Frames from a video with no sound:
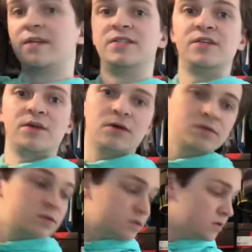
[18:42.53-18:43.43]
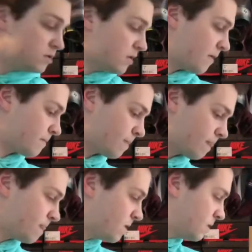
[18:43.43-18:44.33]
See Ghosts.
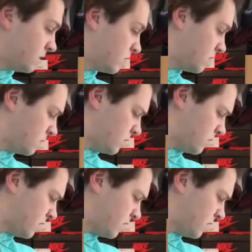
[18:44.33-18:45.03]
And I